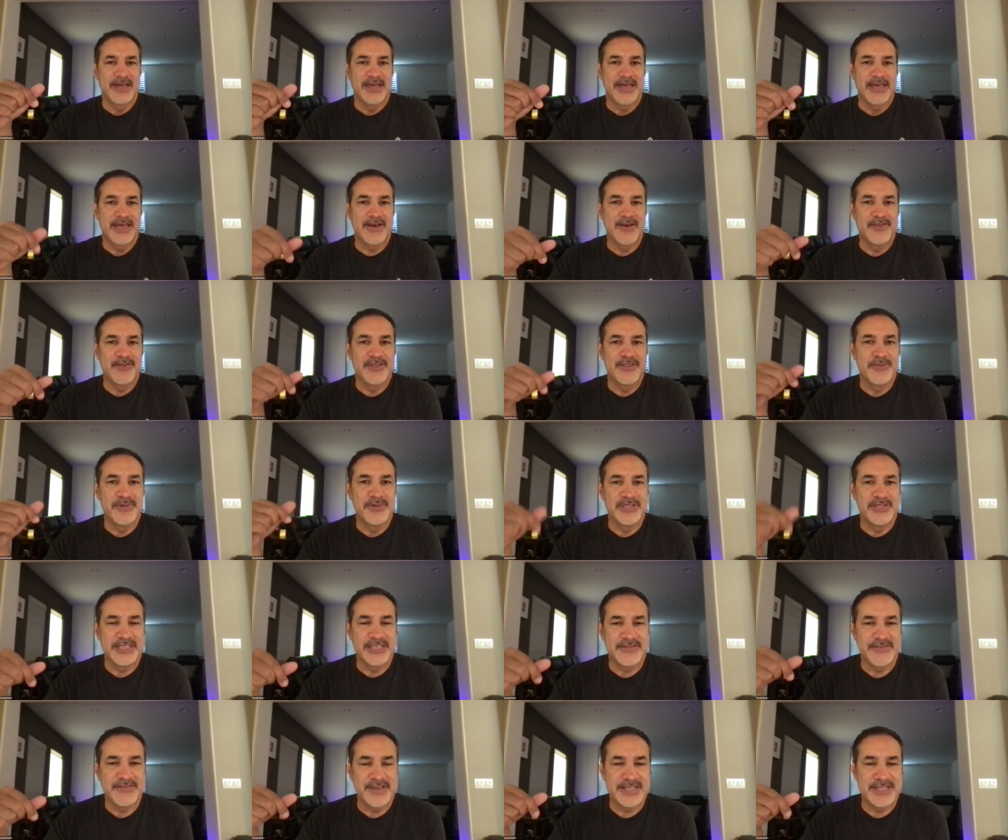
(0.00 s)
held the
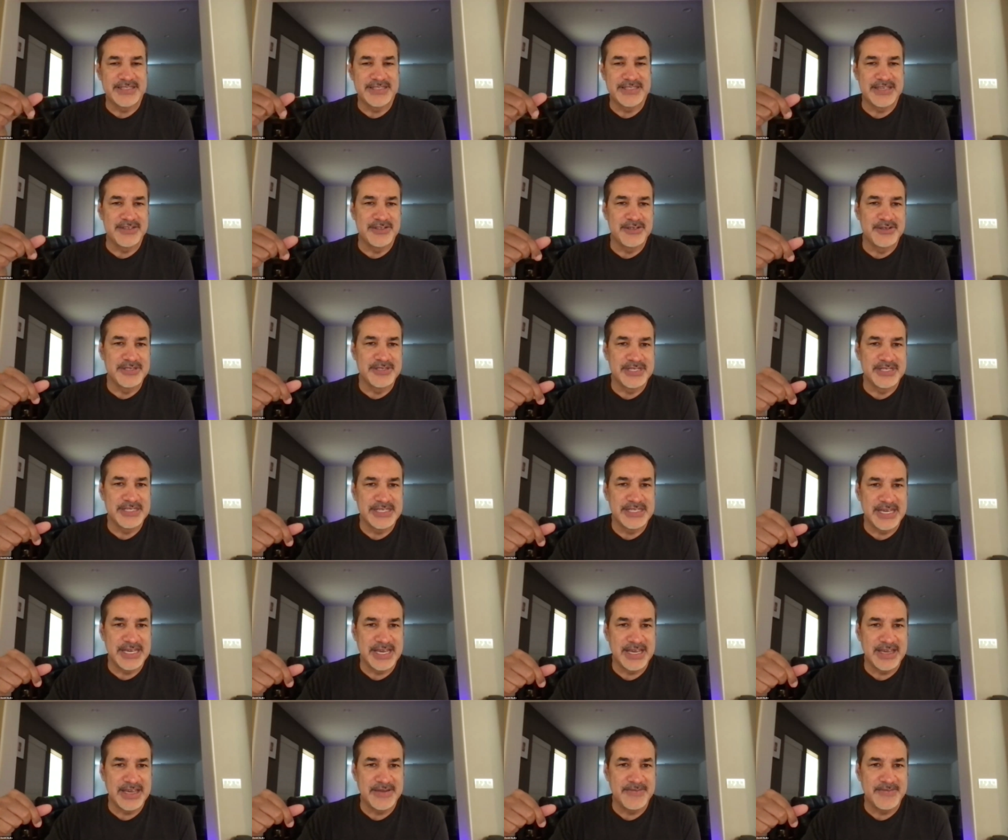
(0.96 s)
belief, as they do
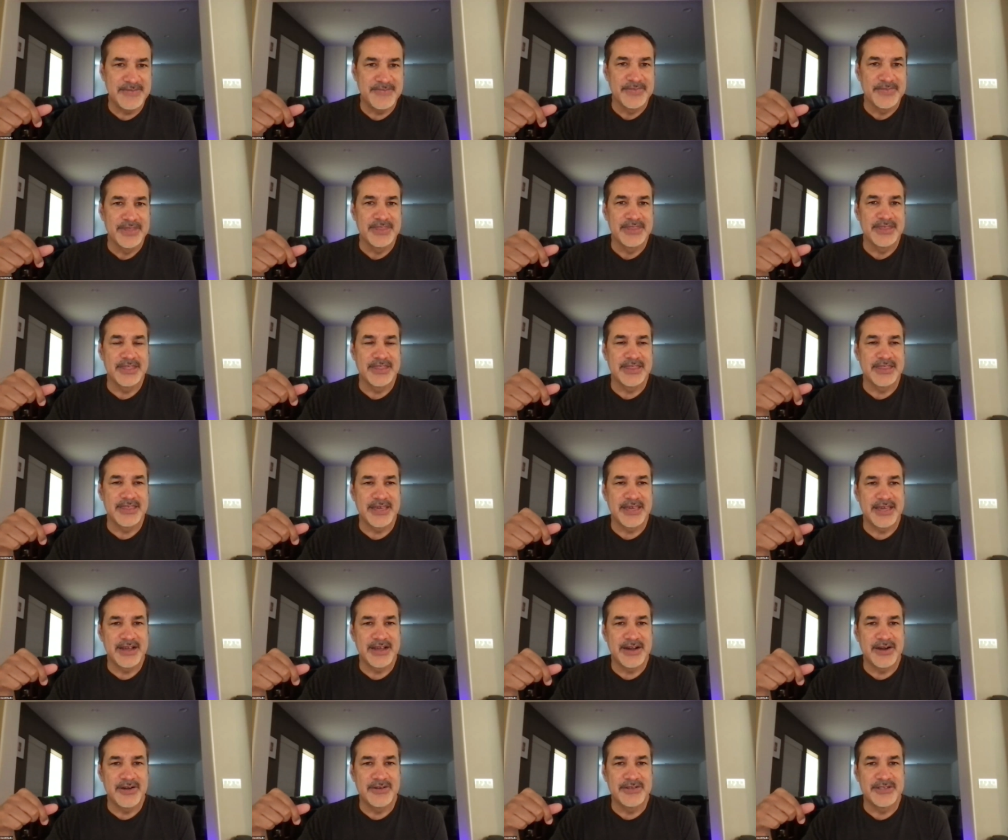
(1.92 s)
today, that
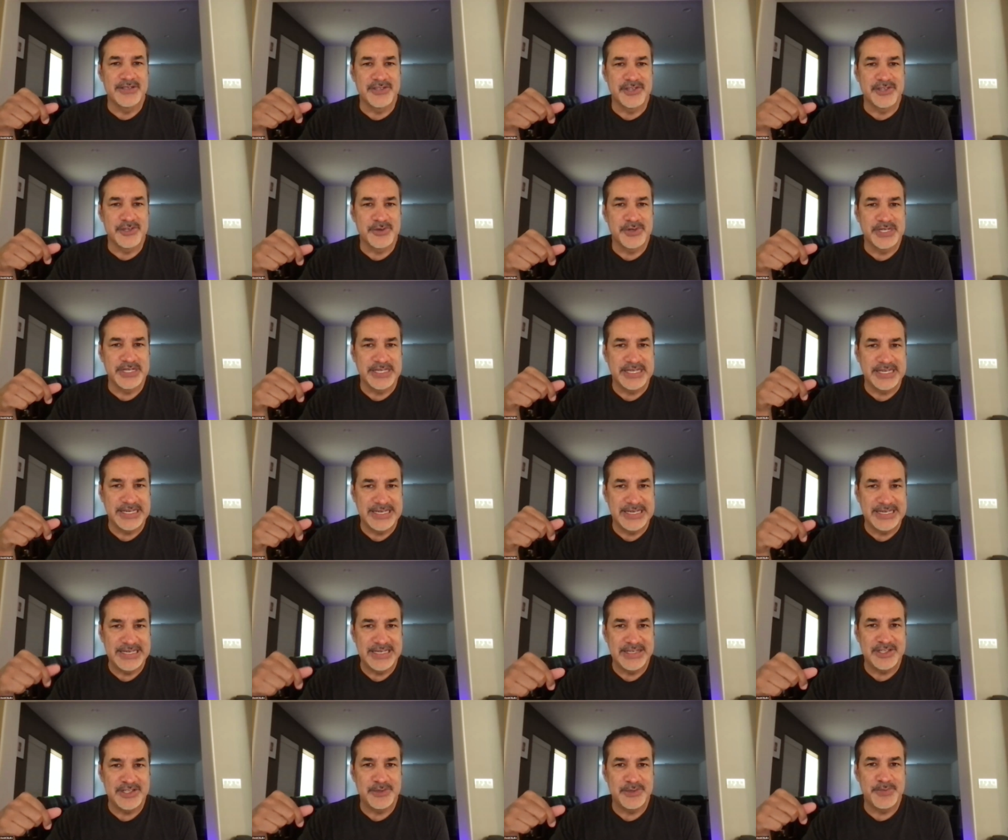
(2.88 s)
they are to treat
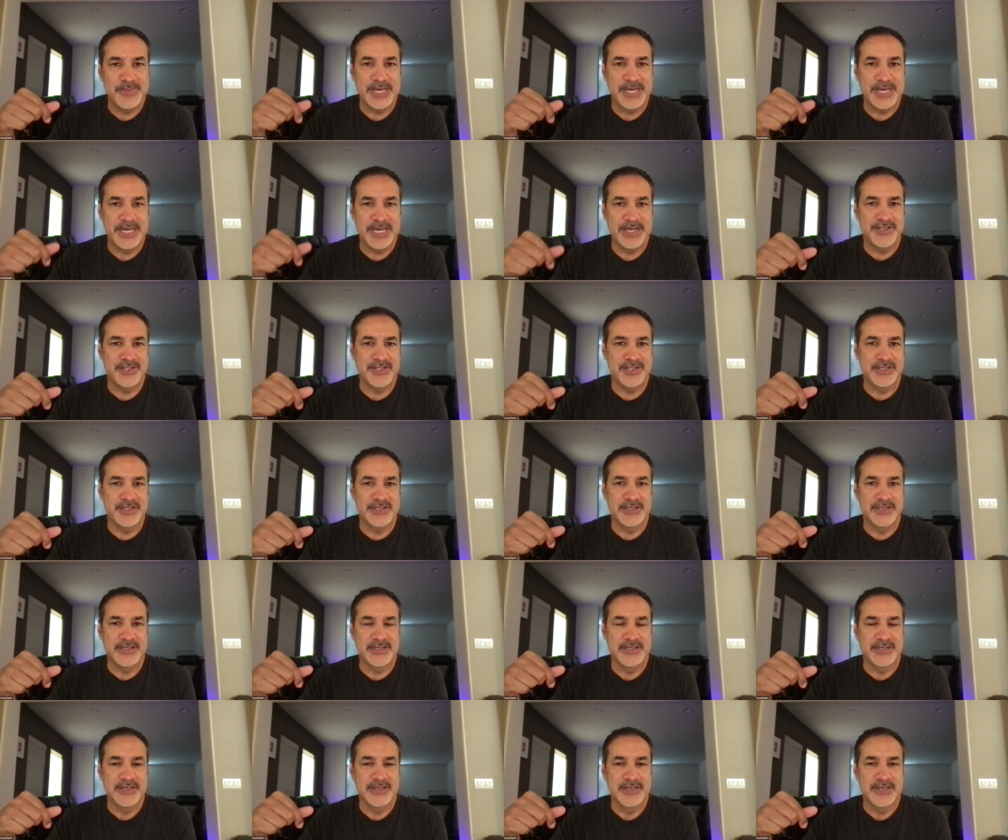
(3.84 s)
each patient